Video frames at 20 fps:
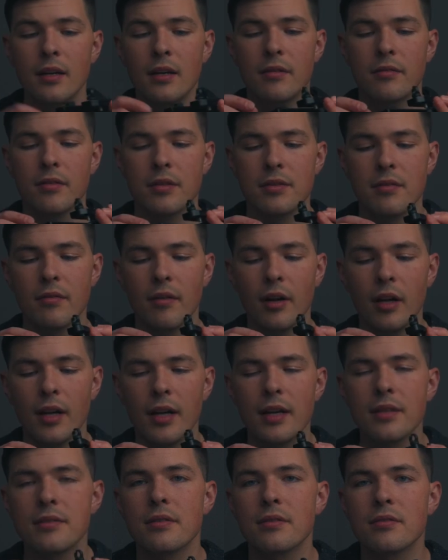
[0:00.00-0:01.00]
First of all, it
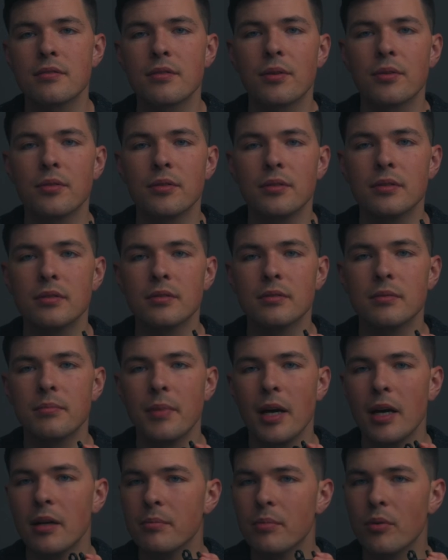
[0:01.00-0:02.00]
has a screw
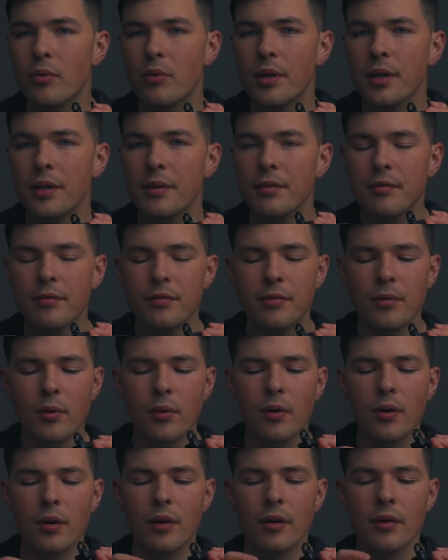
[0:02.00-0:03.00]
mount point
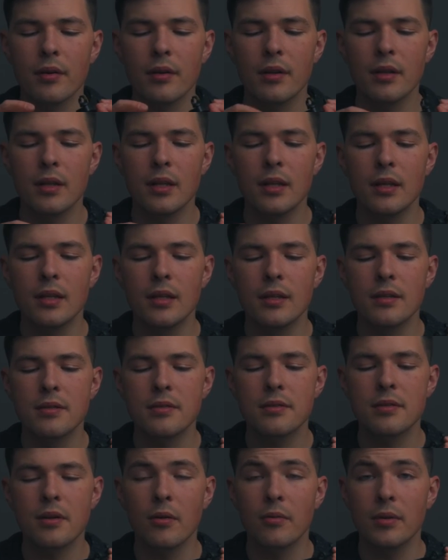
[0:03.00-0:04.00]
for the
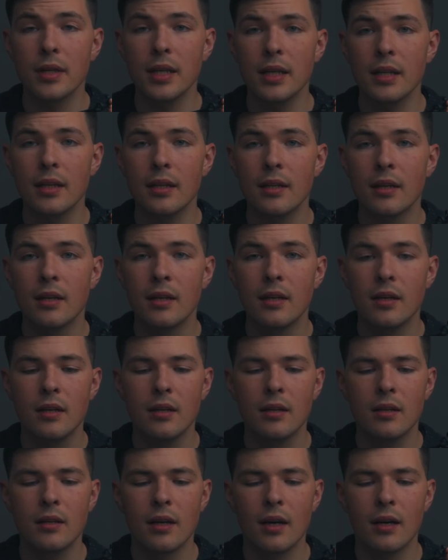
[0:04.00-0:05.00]
Sony
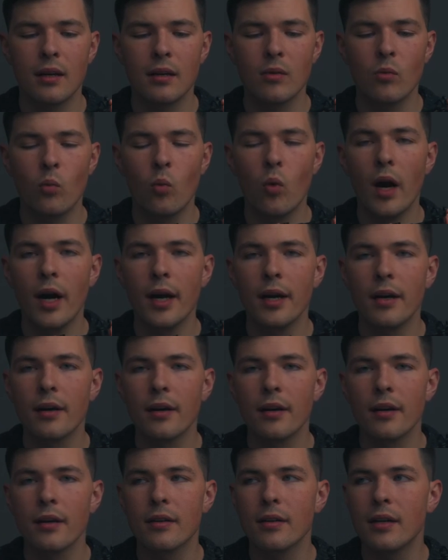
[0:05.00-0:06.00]
kind of
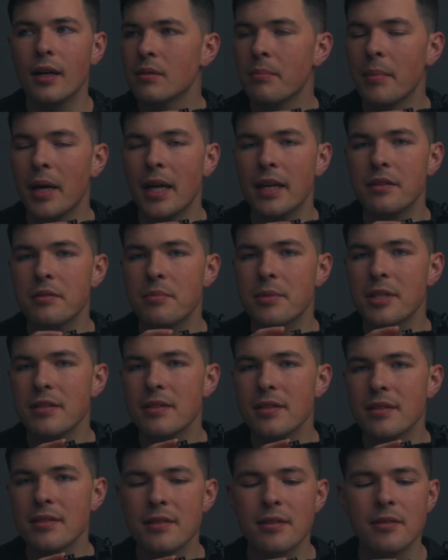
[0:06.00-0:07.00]
wire management
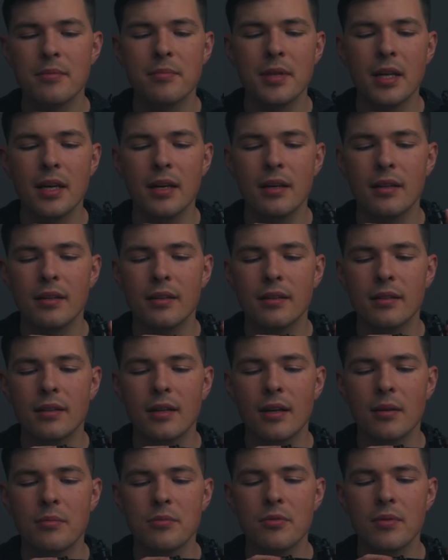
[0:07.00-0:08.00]
system that
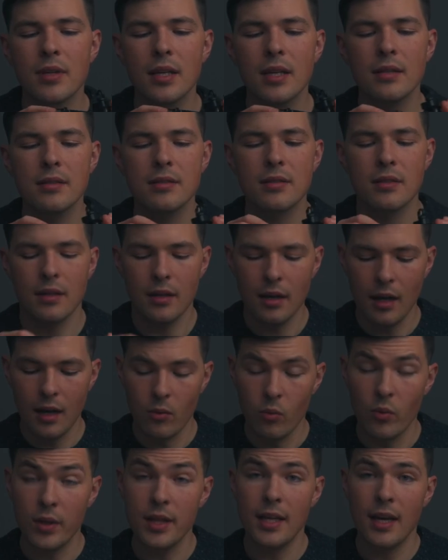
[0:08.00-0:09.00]
comes with it. So,
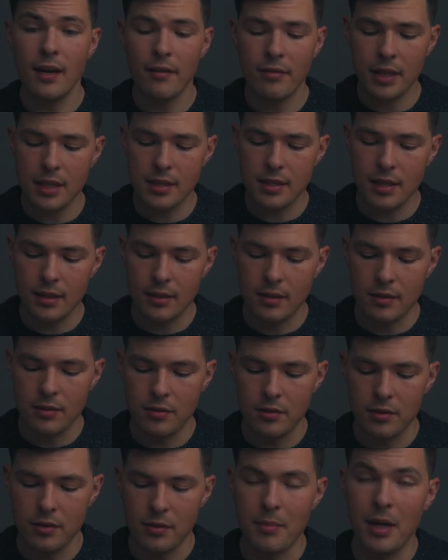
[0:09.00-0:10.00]
with the FX6, it's
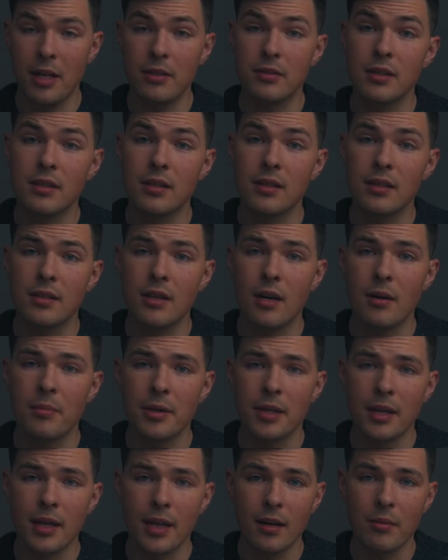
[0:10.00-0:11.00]
usually mounted to the top of
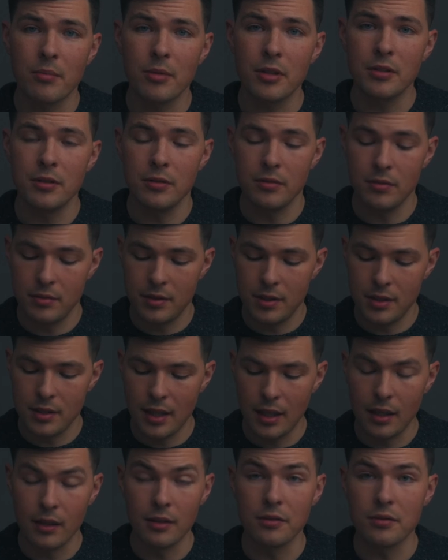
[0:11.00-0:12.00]
the camera. You just
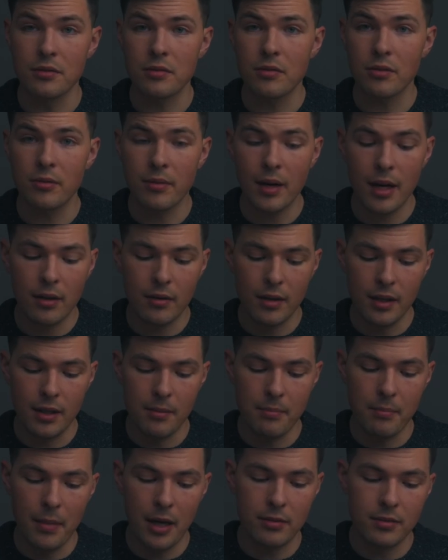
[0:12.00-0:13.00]
take a little screw out and
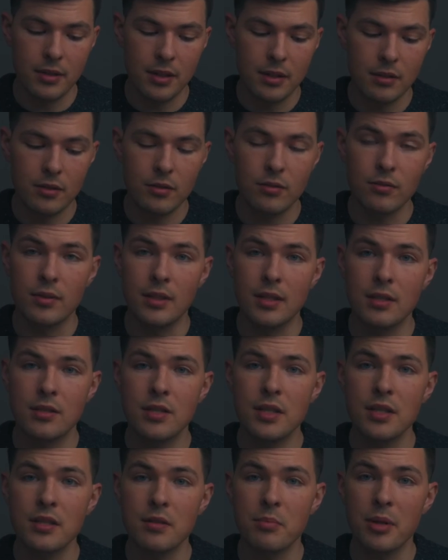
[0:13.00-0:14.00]
then mount it to this
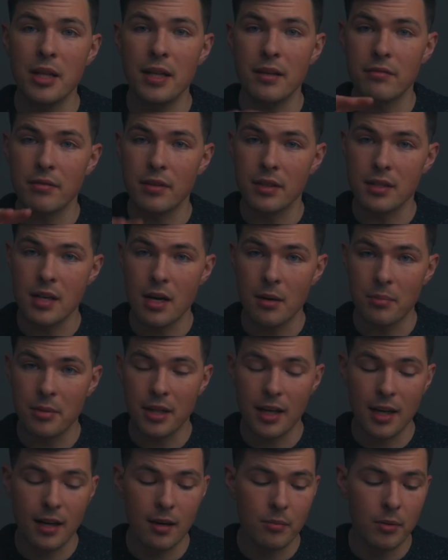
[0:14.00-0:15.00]
cheese plate for the top of
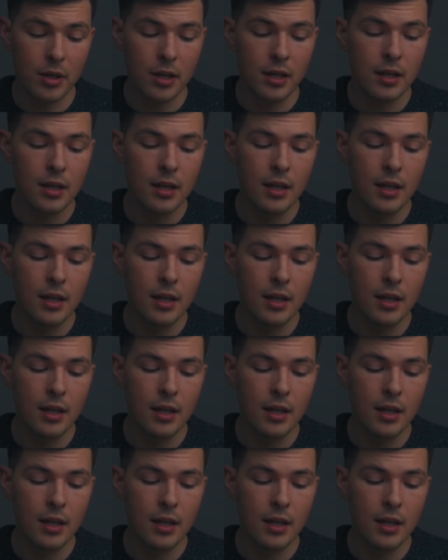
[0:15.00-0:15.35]
the camera.